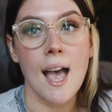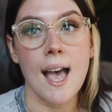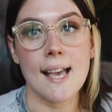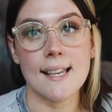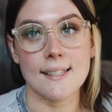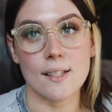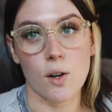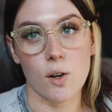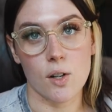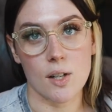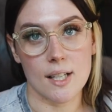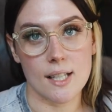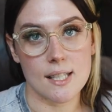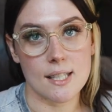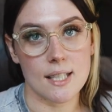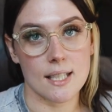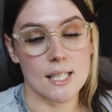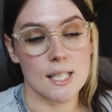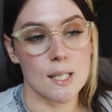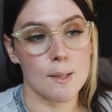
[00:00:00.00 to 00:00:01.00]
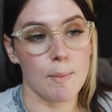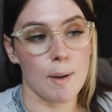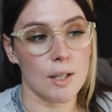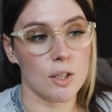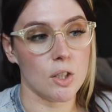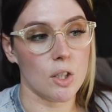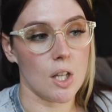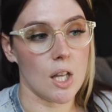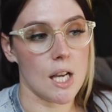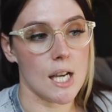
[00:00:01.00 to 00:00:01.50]
as artists that
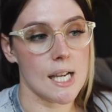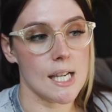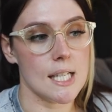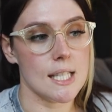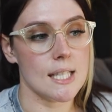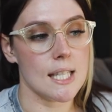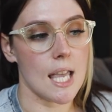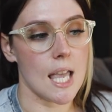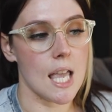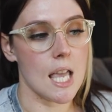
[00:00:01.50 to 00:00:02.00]
specialize